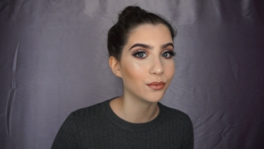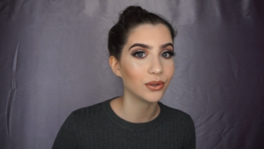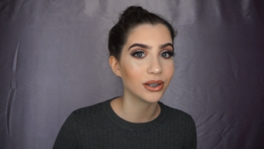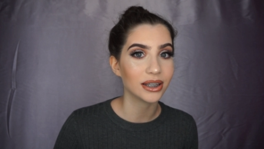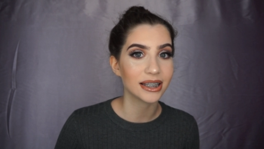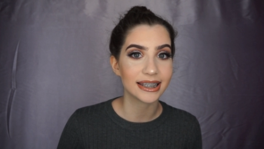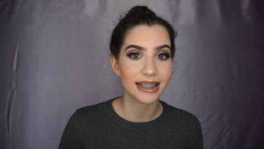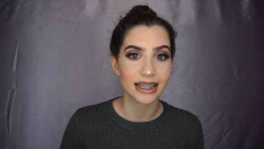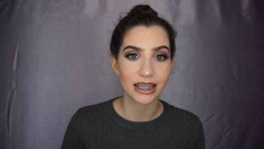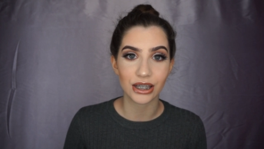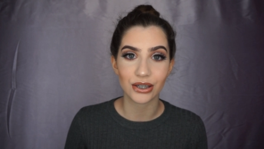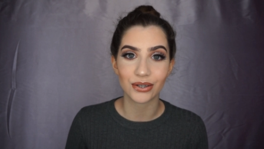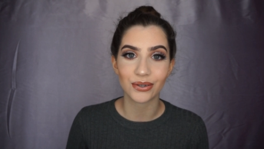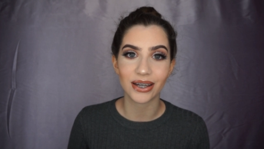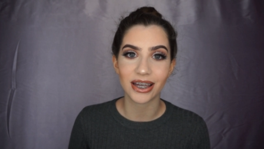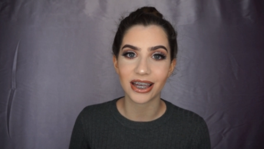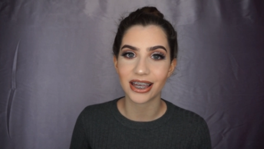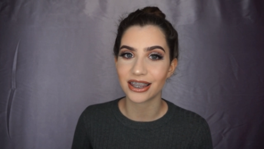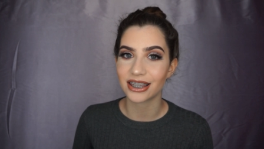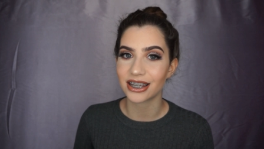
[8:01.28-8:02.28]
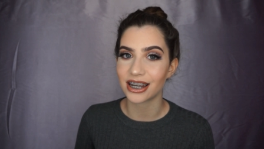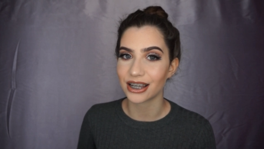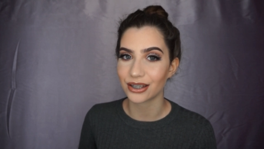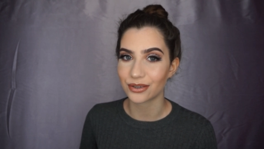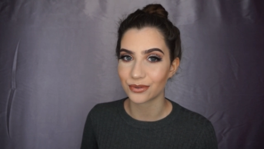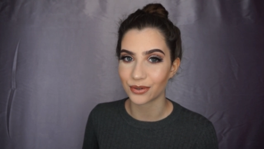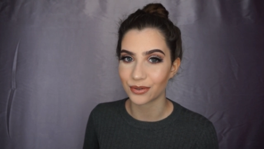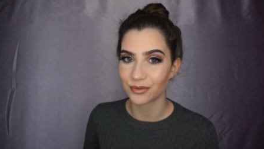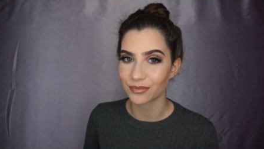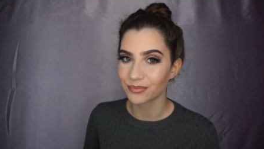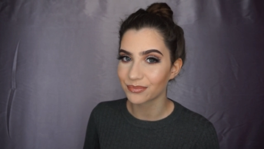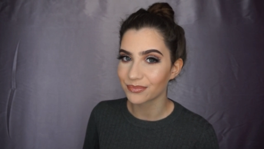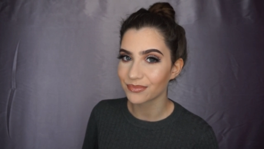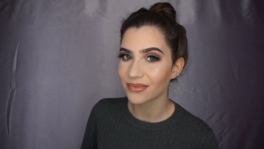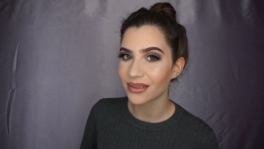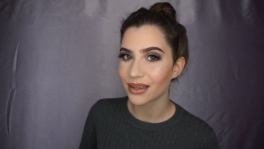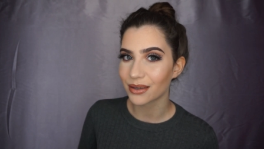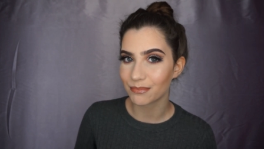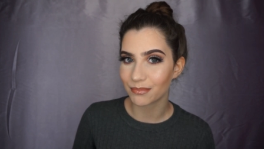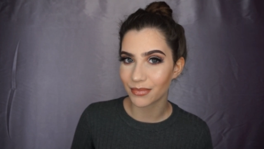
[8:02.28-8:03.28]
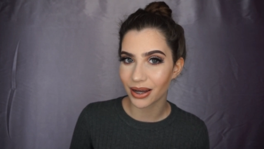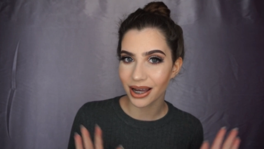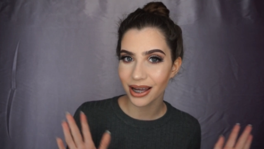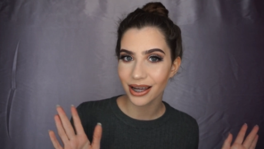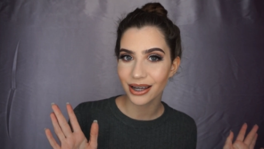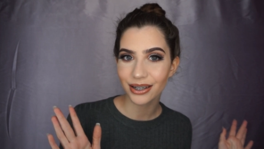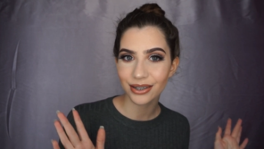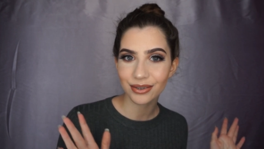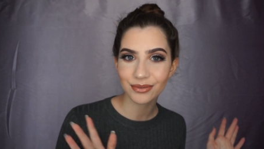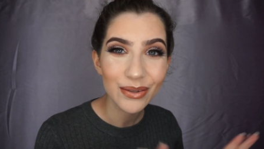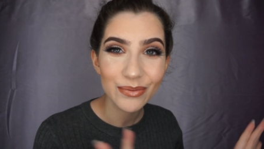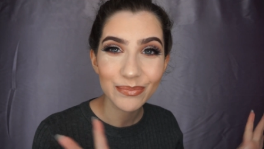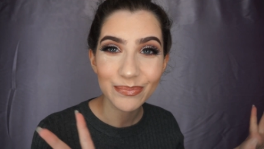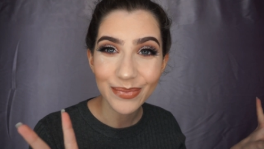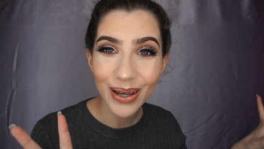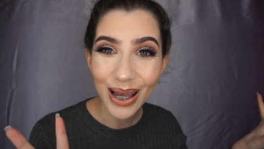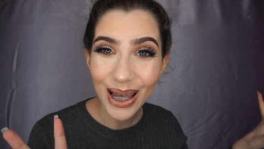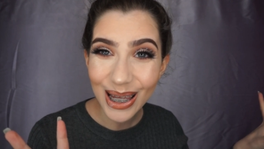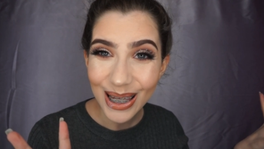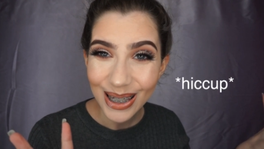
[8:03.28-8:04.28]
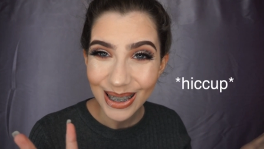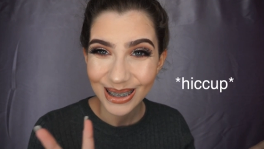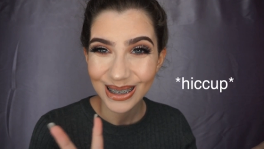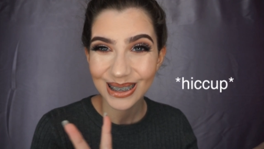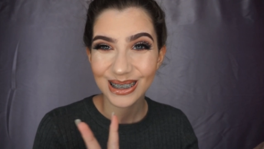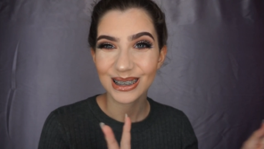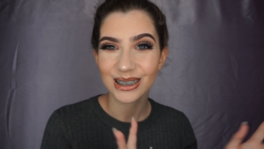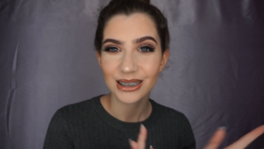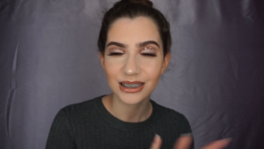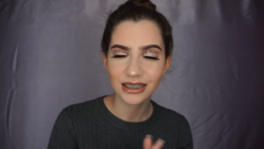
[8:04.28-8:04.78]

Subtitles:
will see you in the next one. Bye. Bye.